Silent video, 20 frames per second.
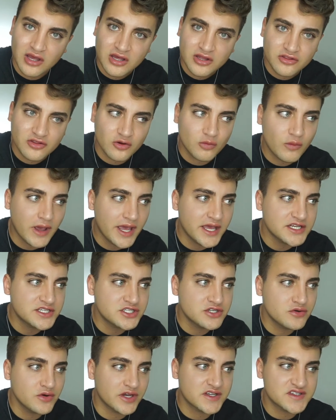their way
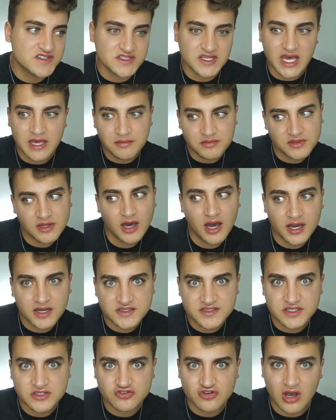to escape the
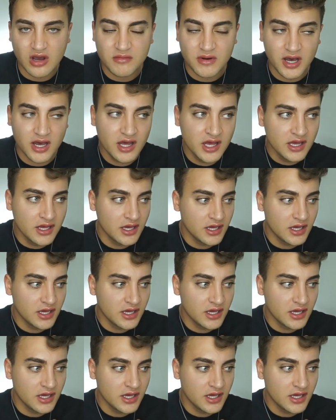Huxley drama,